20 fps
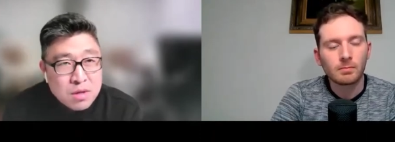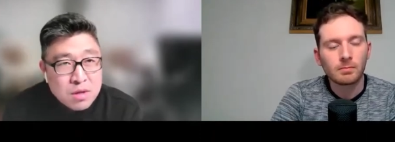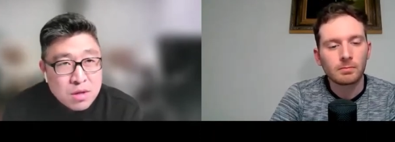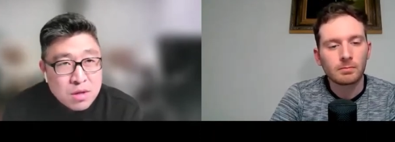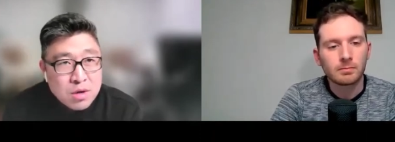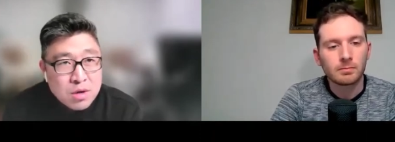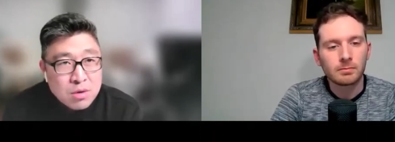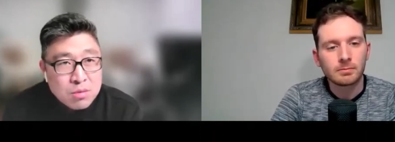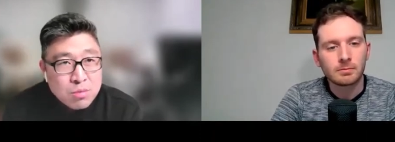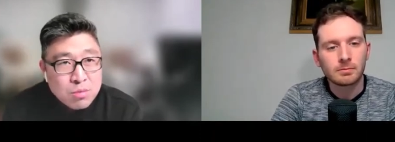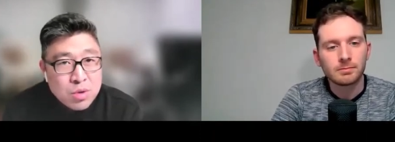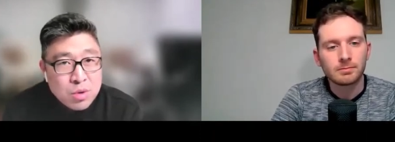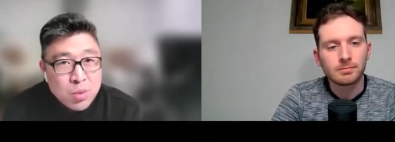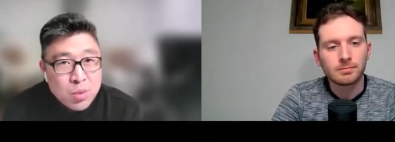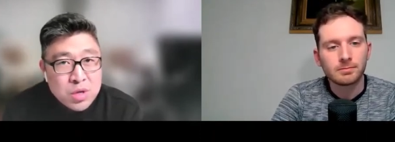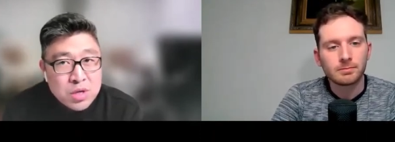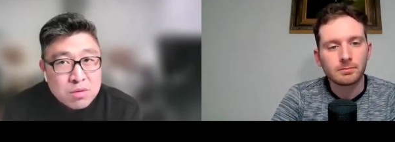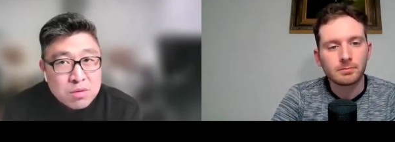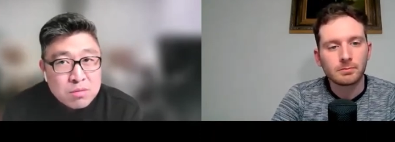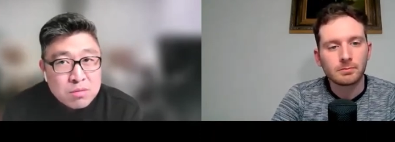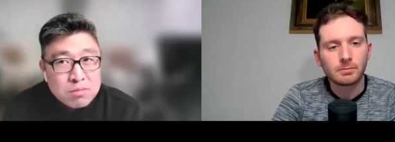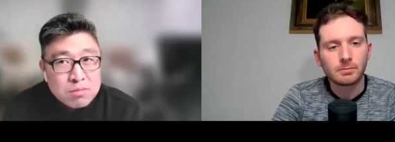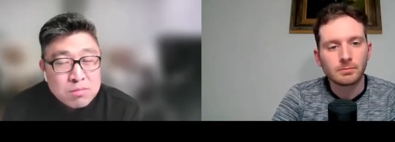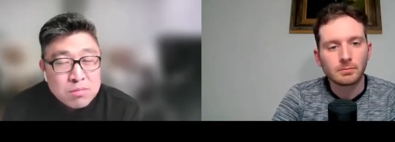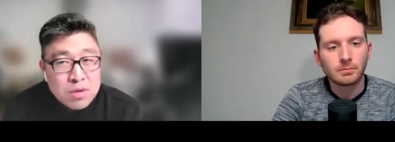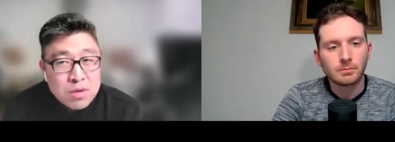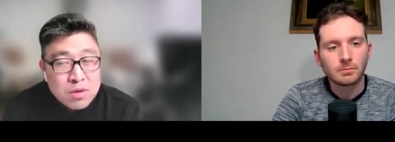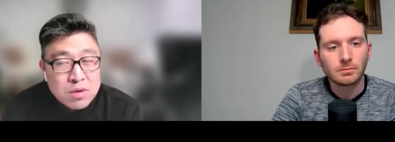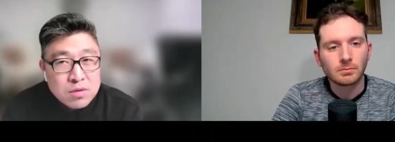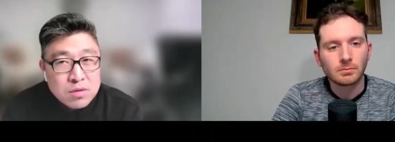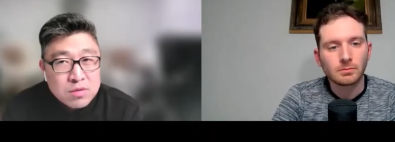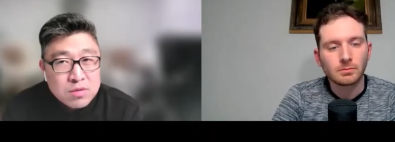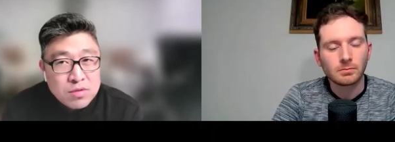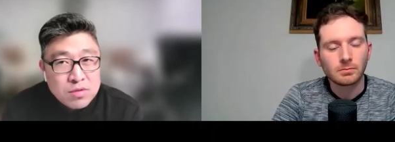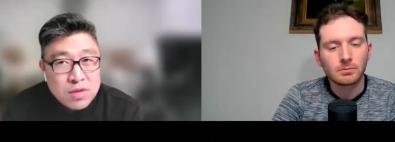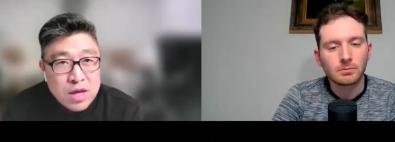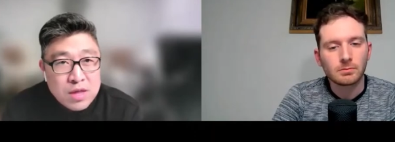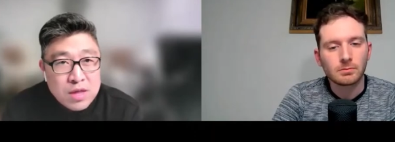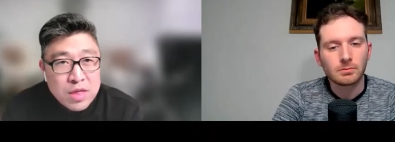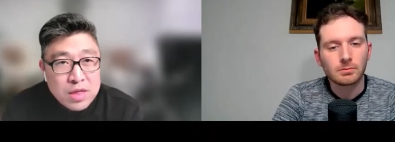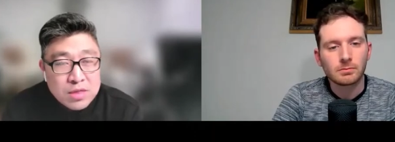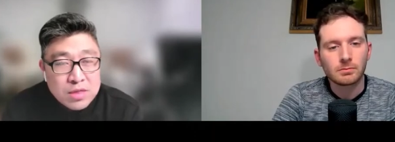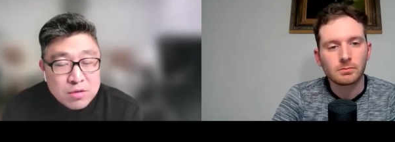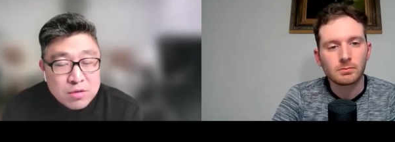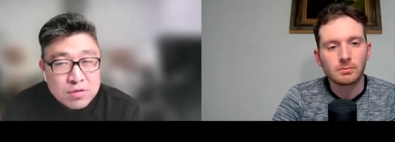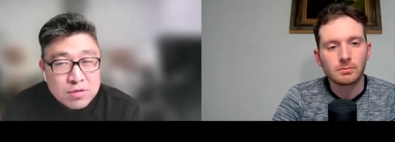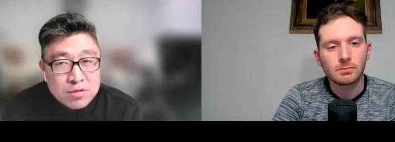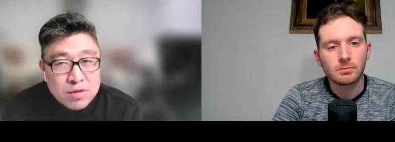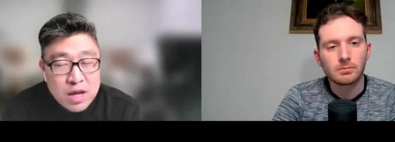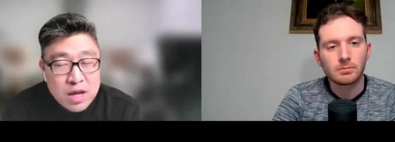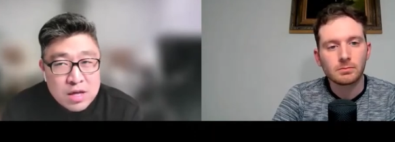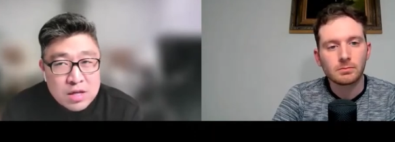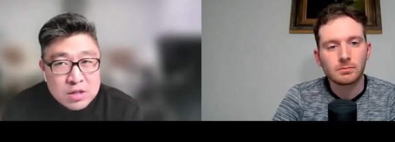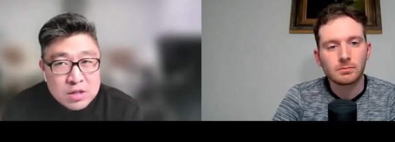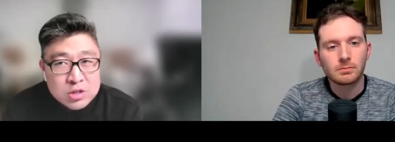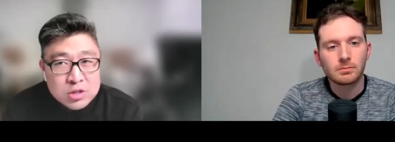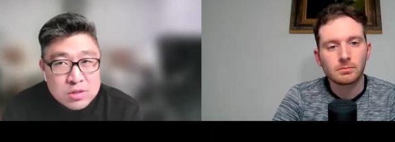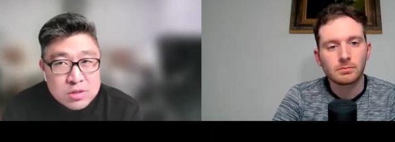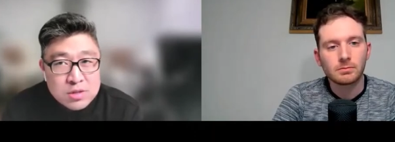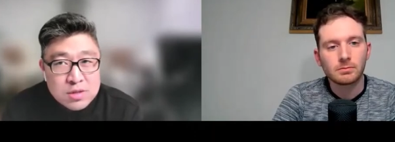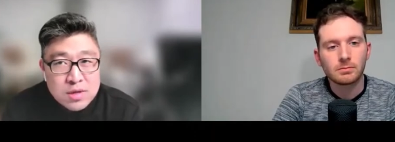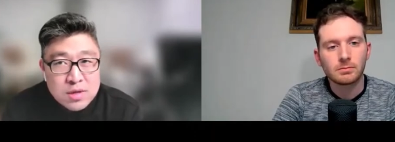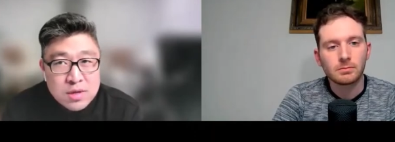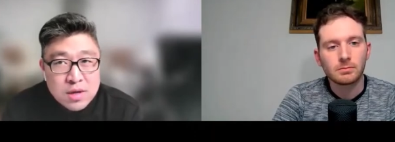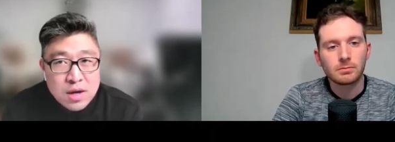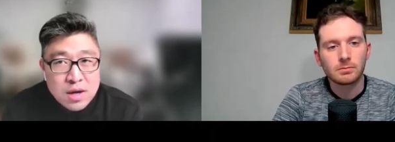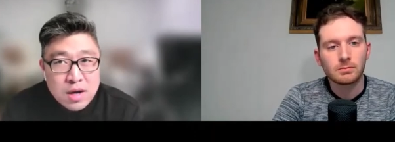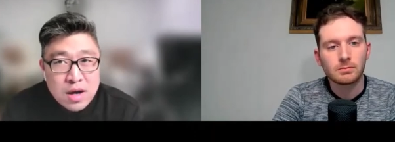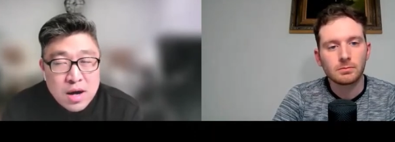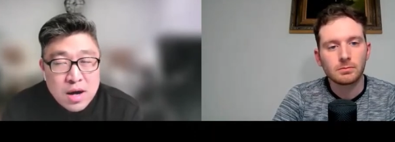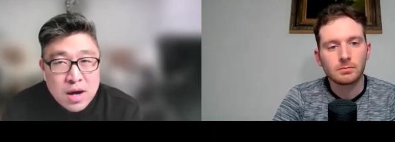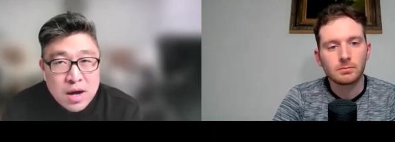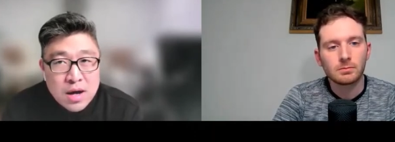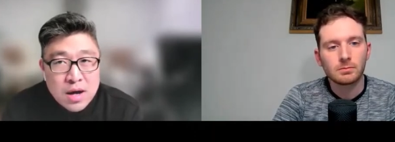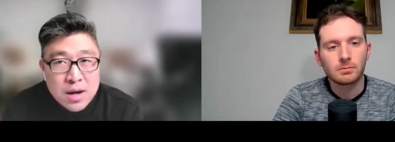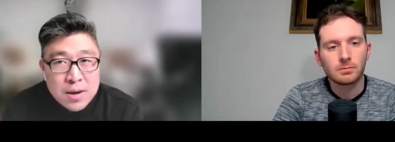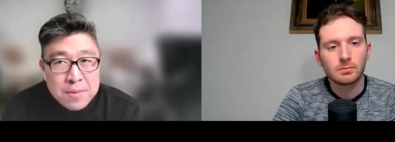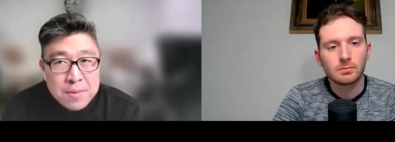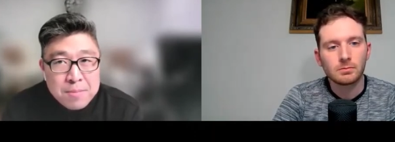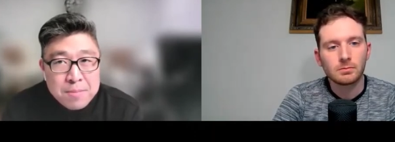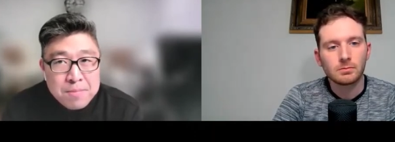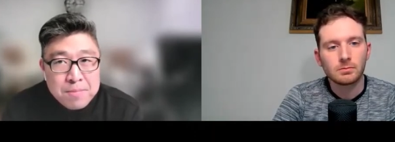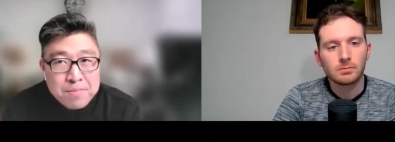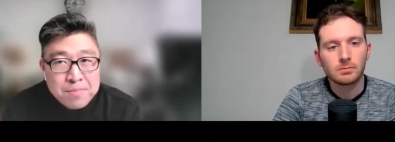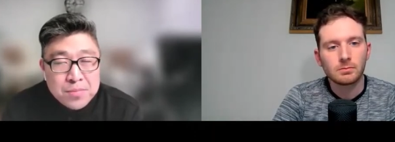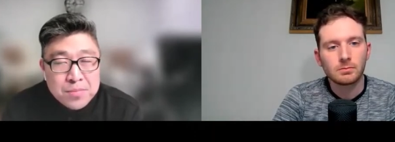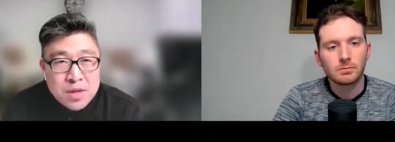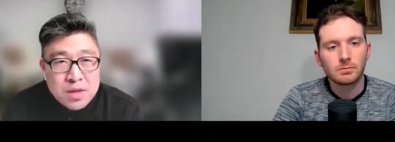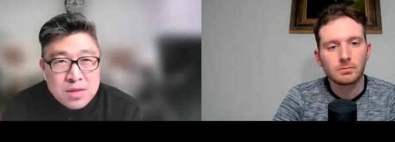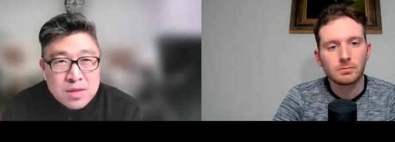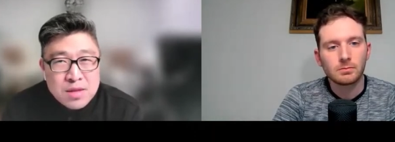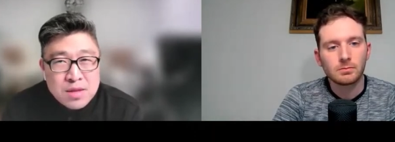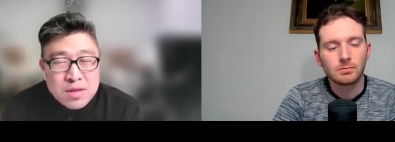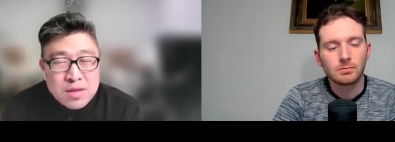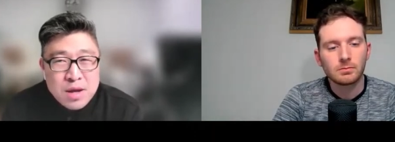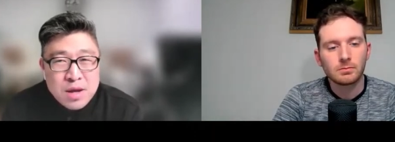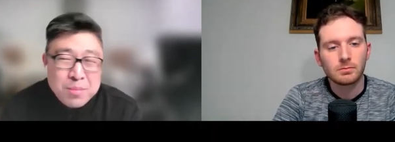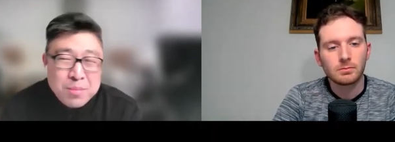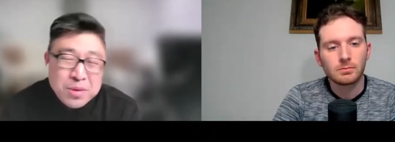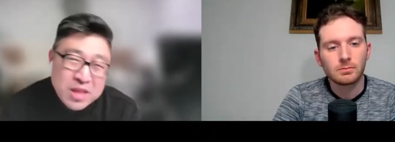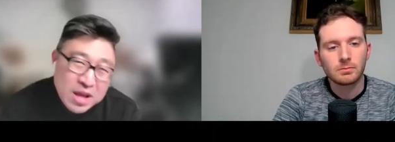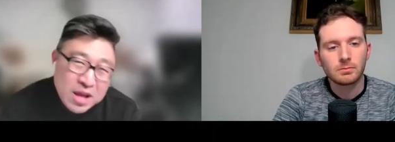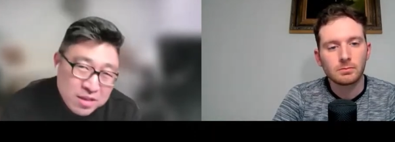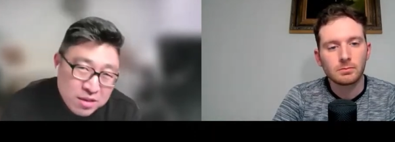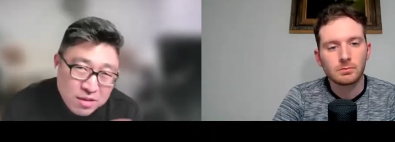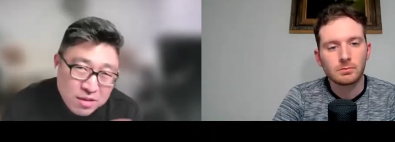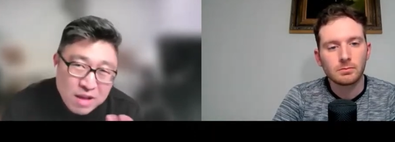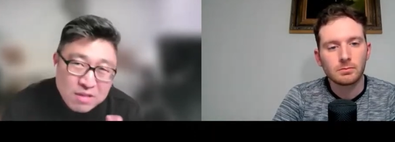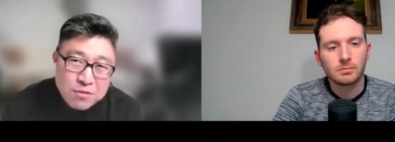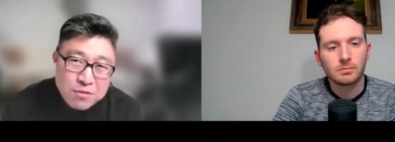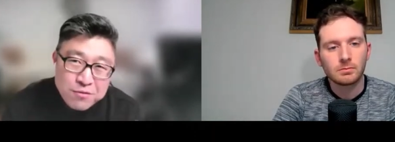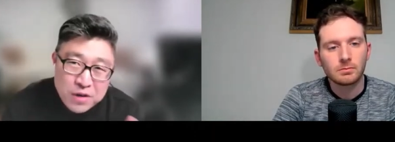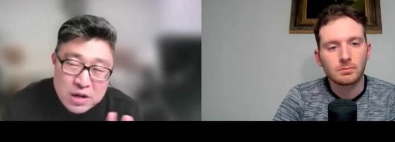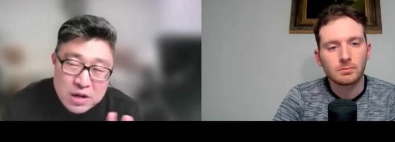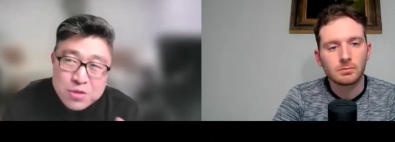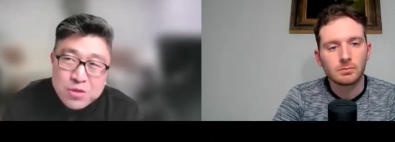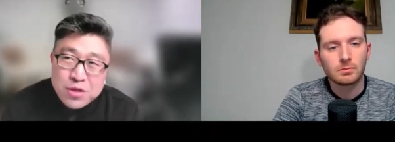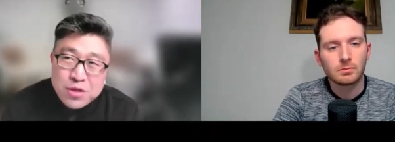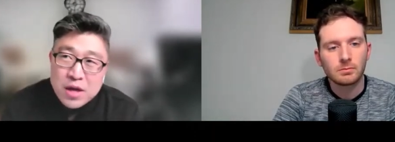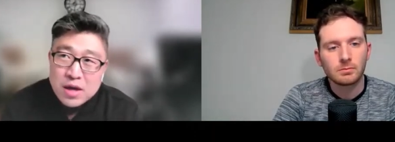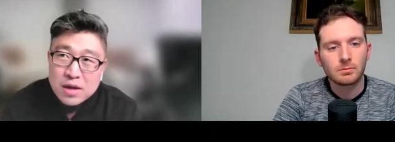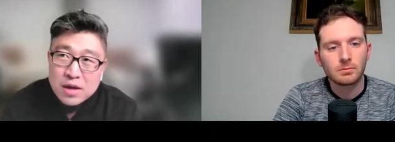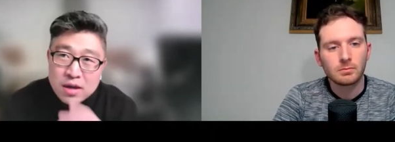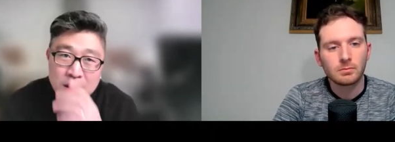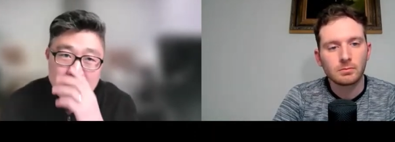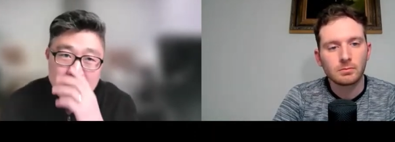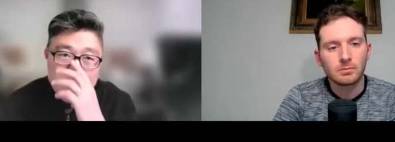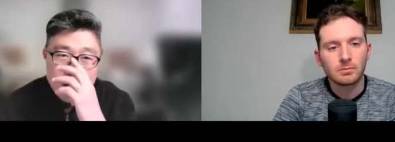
Speaker 1: you know, we, we can say that they're staged, um, but that's that's a funny thing.